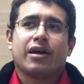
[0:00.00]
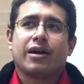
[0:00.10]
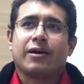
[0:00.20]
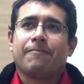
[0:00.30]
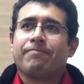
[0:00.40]

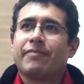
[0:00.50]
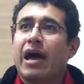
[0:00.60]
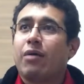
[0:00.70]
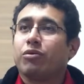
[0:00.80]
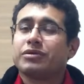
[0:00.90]

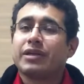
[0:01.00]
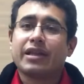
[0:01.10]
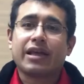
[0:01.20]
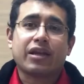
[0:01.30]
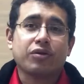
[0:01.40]
I would
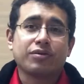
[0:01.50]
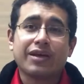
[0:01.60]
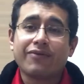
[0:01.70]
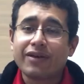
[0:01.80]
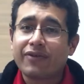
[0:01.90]
say that a good
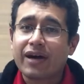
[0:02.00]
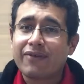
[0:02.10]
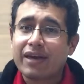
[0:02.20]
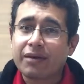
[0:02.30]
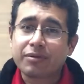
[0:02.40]

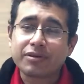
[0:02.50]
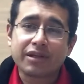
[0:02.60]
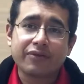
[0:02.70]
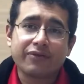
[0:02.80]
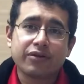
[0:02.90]

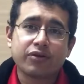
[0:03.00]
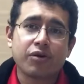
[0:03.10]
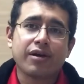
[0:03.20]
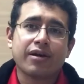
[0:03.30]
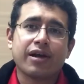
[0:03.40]
75-80% of the
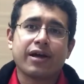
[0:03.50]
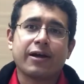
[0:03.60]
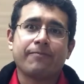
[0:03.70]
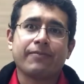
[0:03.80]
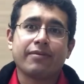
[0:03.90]
drone
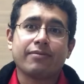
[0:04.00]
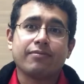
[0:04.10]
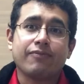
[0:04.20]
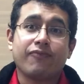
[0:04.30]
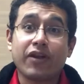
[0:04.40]

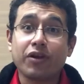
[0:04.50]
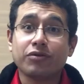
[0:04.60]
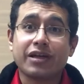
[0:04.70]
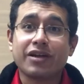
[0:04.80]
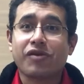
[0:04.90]

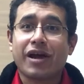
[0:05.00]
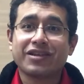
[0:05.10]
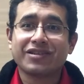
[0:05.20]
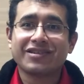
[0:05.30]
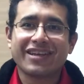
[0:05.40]
videos that
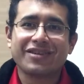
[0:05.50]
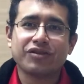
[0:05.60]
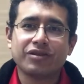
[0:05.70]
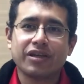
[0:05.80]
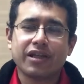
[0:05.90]
crashes that
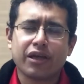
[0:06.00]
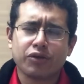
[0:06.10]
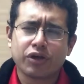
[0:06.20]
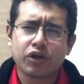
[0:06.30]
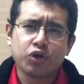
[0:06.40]
you see
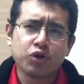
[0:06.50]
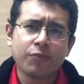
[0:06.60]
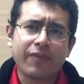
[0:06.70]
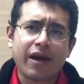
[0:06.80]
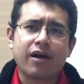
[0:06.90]
in
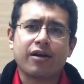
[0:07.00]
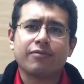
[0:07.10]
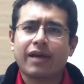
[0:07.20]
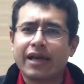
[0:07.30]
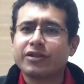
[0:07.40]
YouTube are
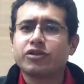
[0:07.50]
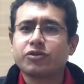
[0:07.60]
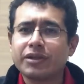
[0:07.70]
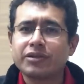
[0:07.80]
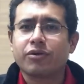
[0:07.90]
against
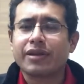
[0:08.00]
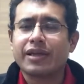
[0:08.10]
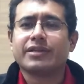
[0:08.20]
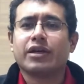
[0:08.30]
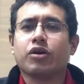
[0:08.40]
trees or
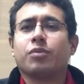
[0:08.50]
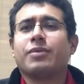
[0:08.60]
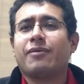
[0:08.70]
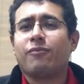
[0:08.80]
things that could have been